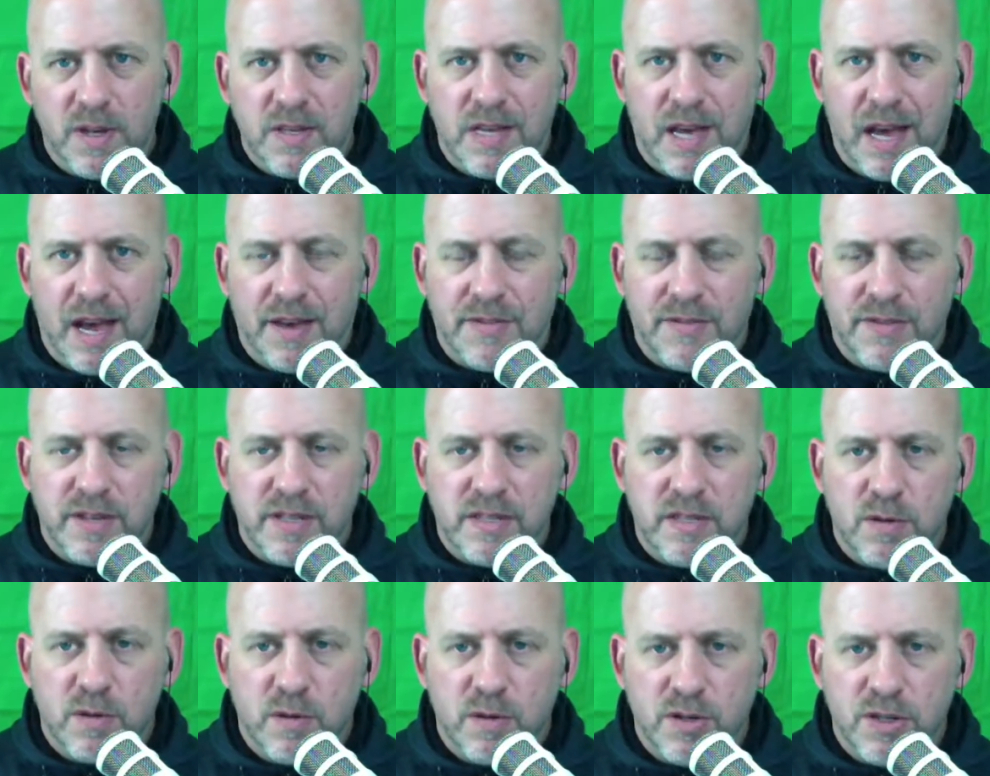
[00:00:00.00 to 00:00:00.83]
is
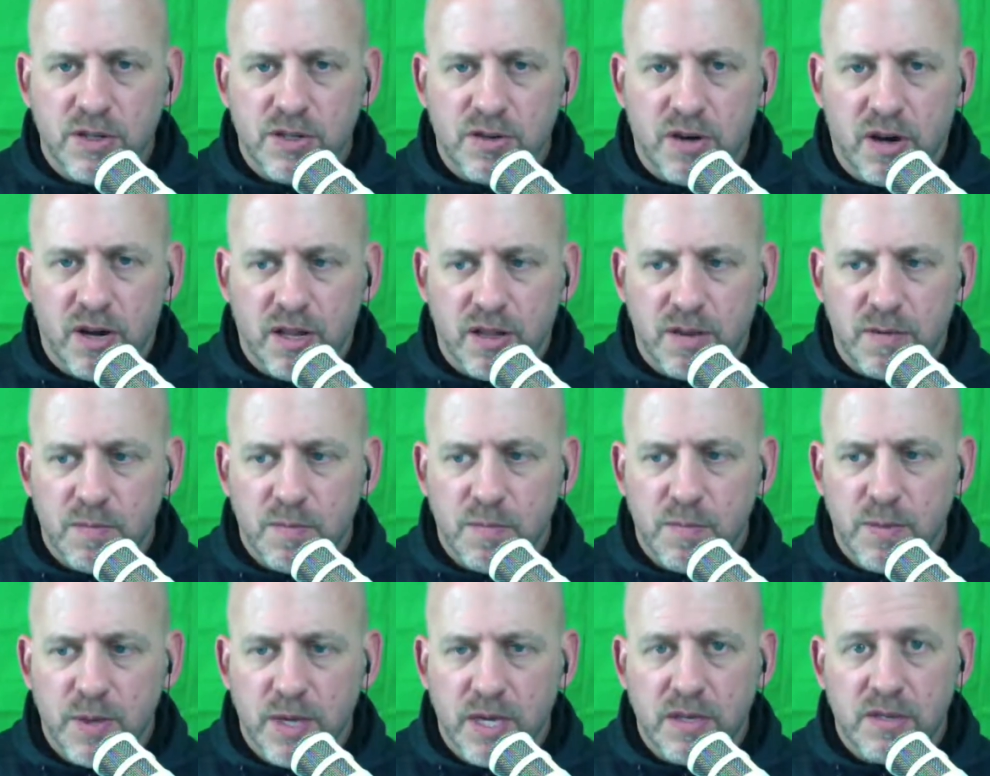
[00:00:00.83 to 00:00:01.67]
athletes who are just trying to
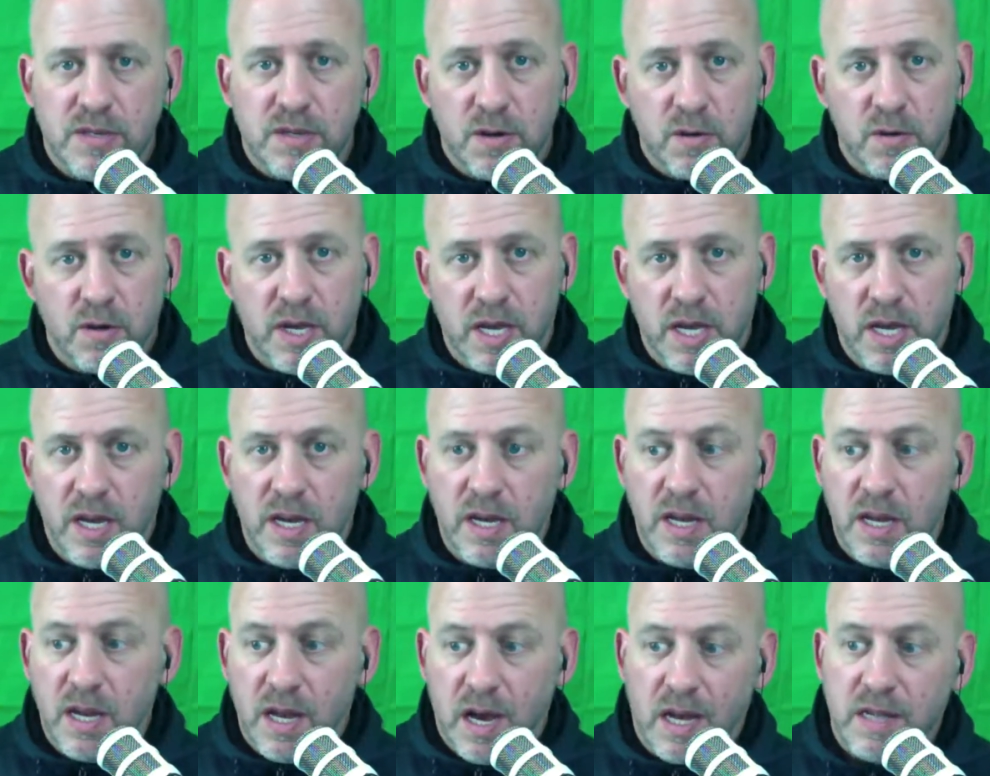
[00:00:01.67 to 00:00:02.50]
be so
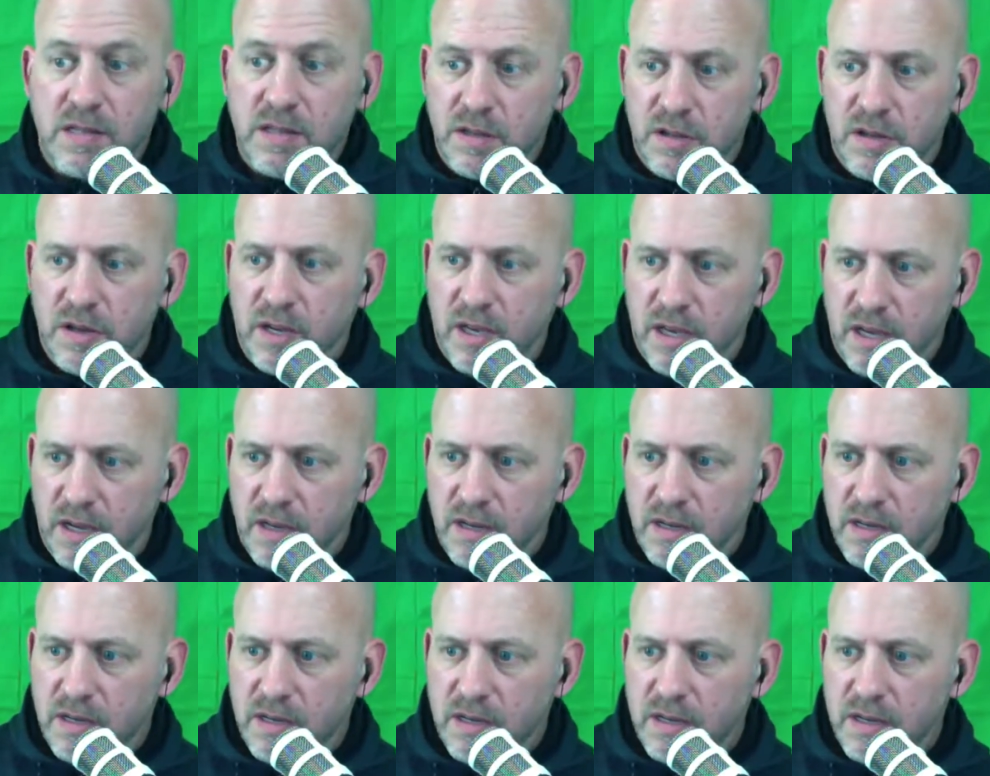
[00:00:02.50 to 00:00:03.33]
keen not to look
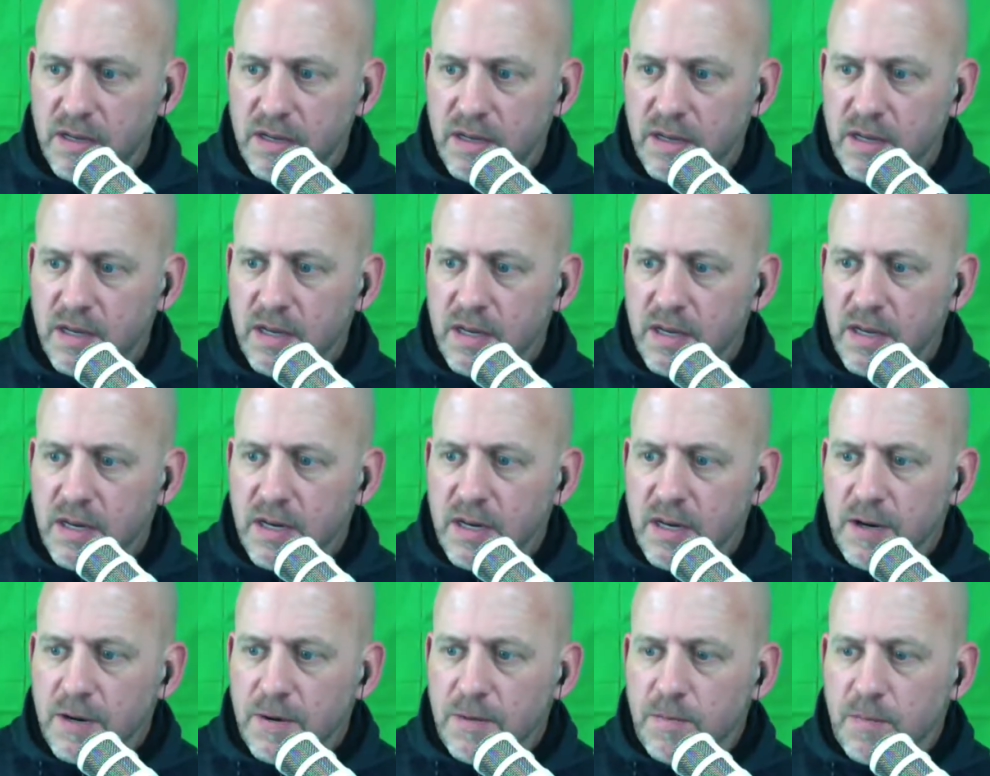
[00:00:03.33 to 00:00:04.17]
keen,
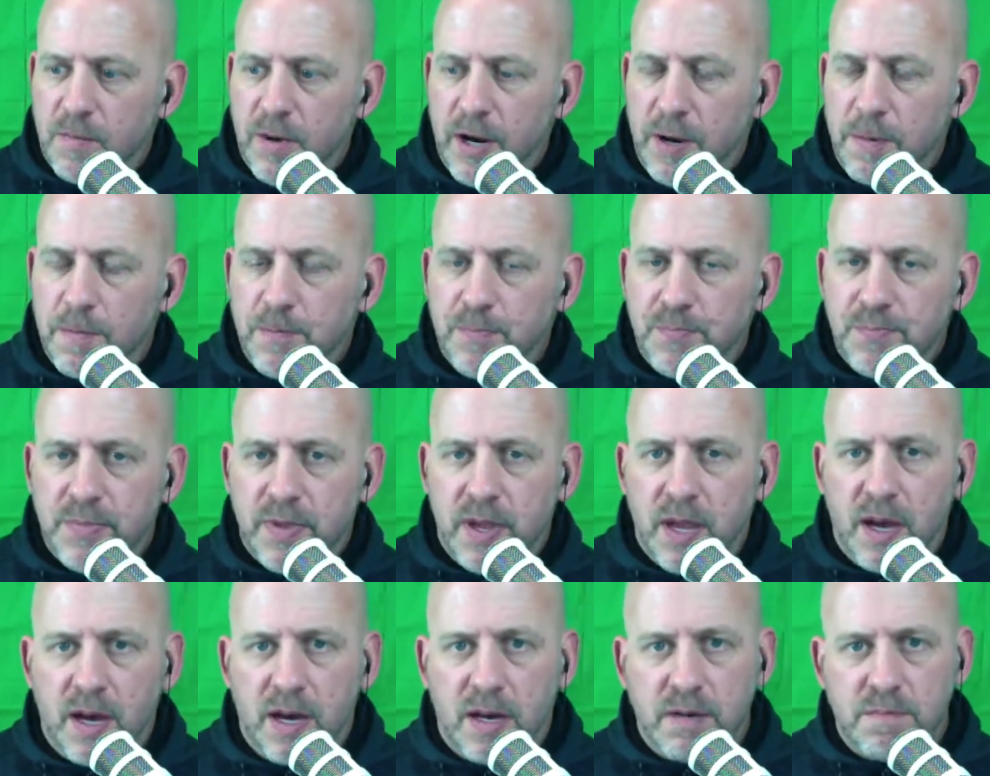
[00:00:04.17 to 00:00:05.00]
right?
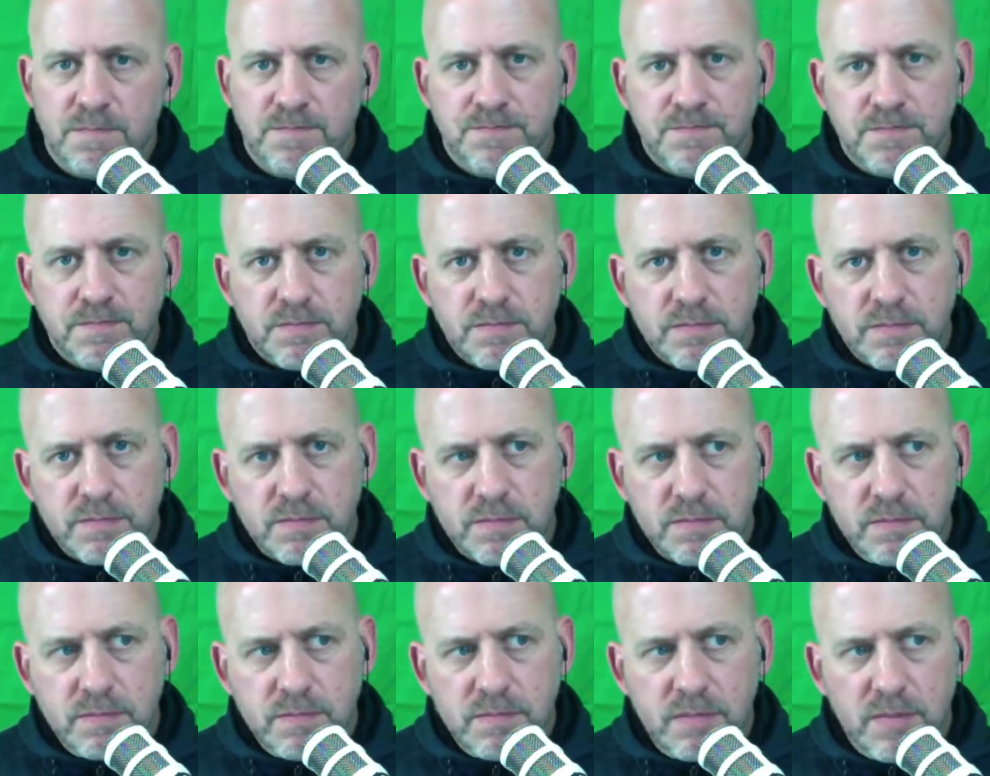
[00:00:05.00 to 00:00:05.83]

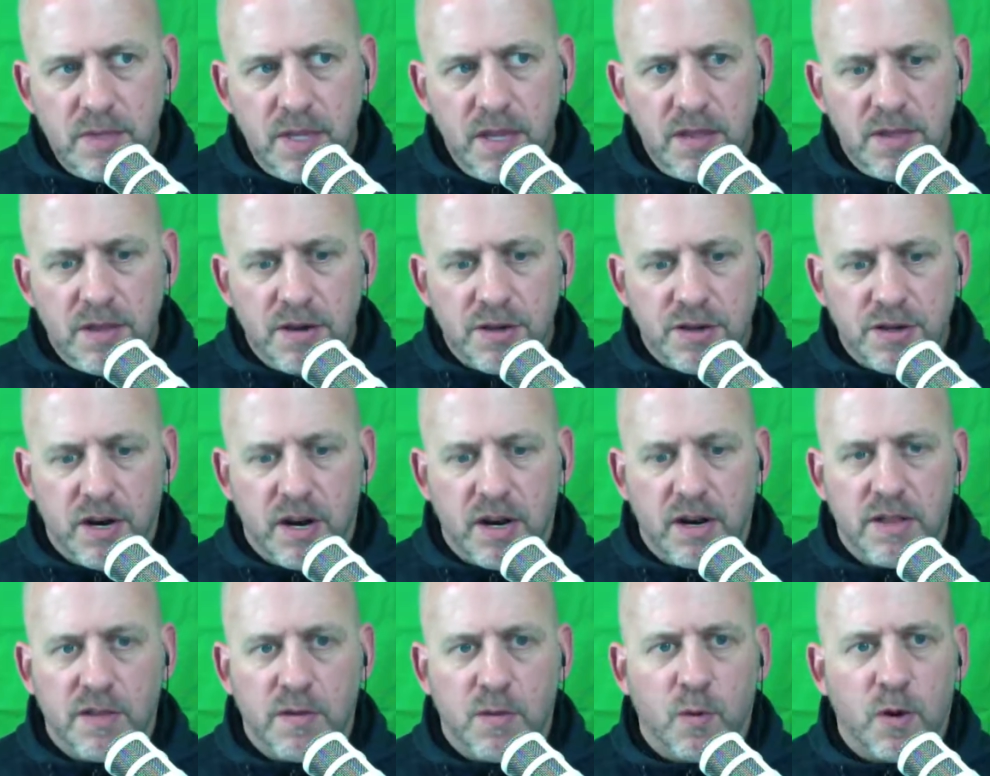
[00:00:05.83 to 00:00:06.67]

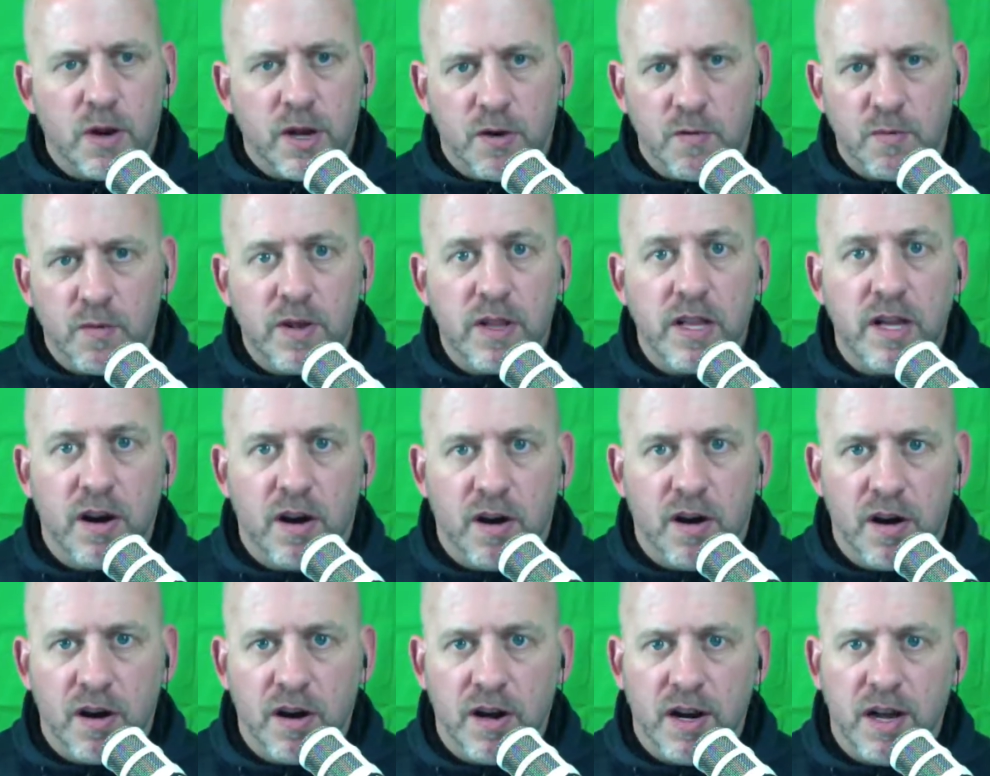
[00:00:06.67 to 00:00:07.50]
They're working really
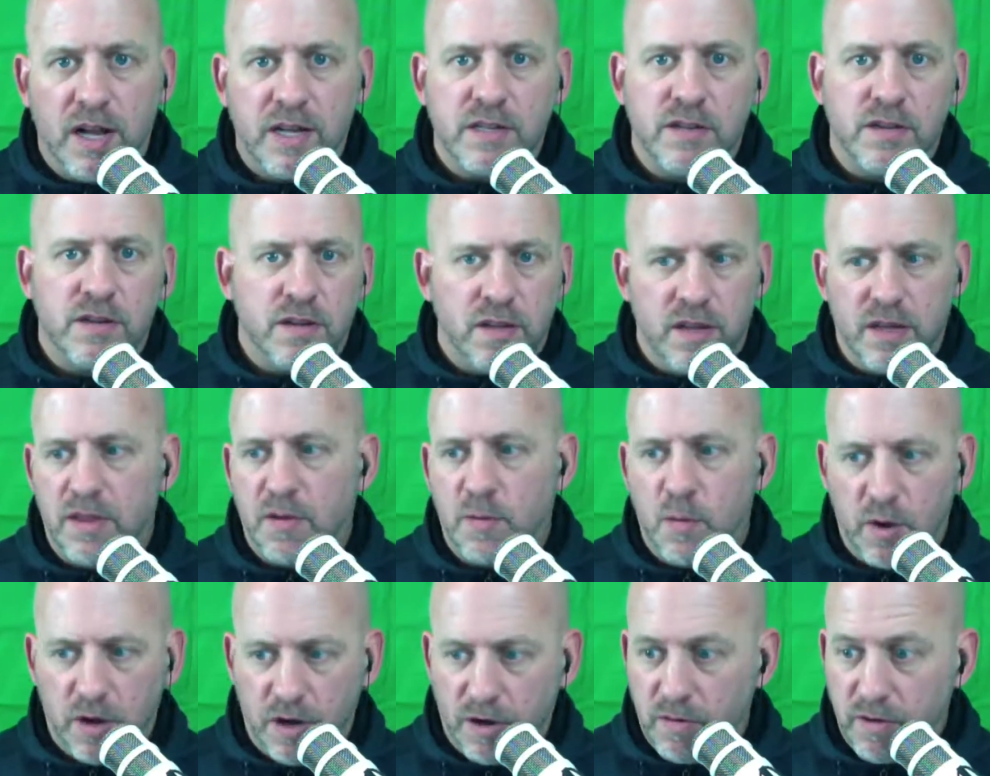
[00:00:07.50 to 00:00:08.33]
hard not to look like they're
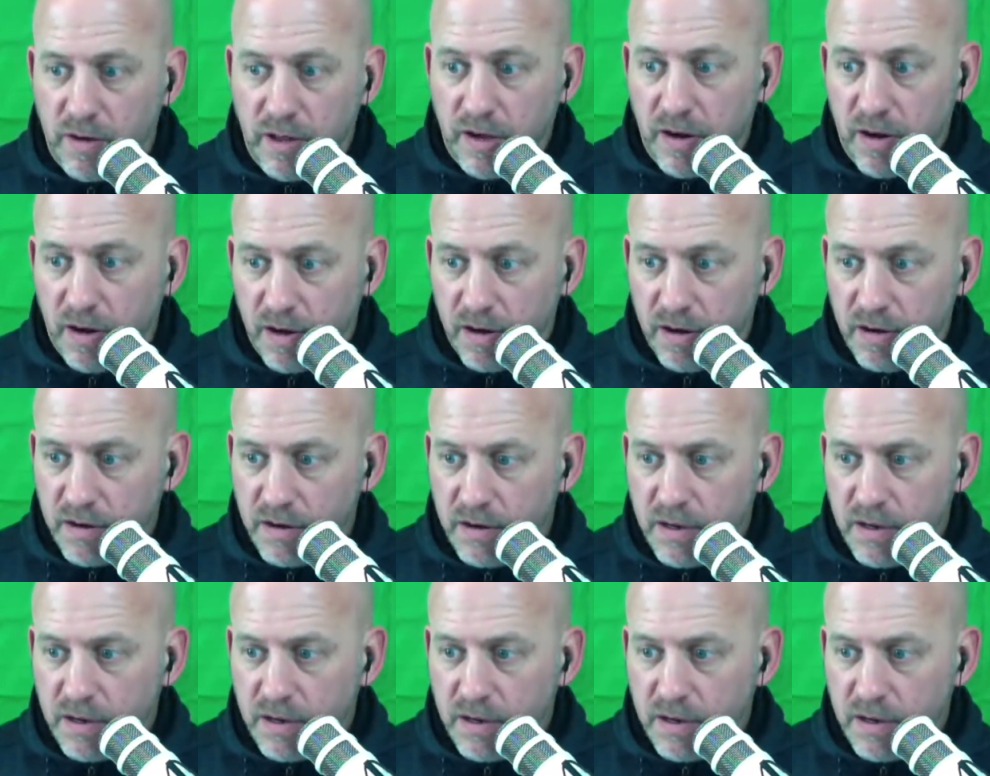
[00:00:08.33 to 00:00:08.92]
working really hard,